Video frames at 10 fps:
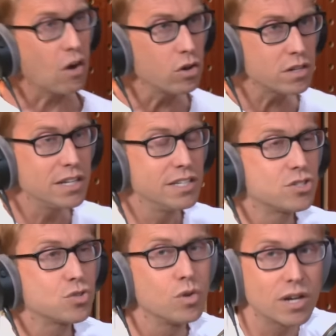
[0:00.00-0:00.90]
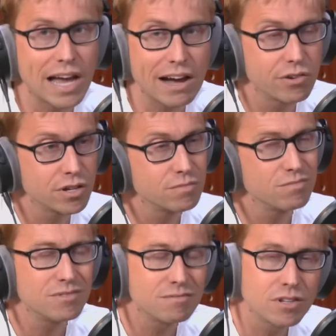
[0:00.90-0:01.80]
they're oddly sort of counter,
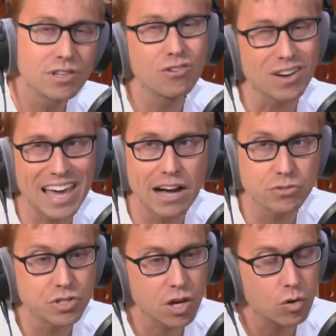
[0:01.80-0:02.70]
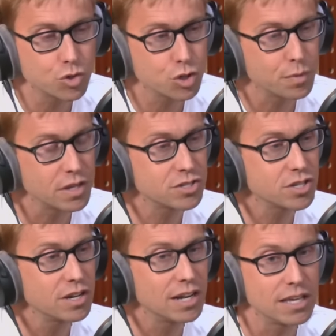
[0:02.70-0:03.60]
and they're not counterculture, but they're
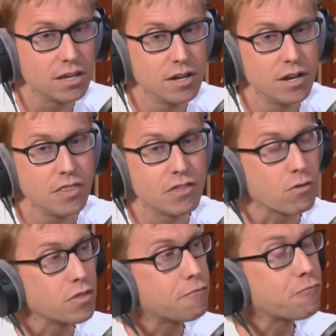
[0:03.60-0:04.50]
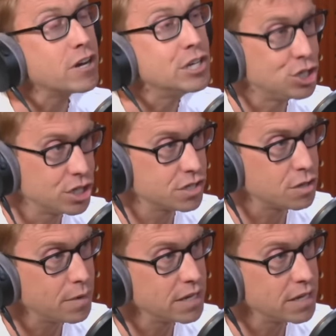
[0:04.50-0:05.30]
certainly, they're on the fringes of the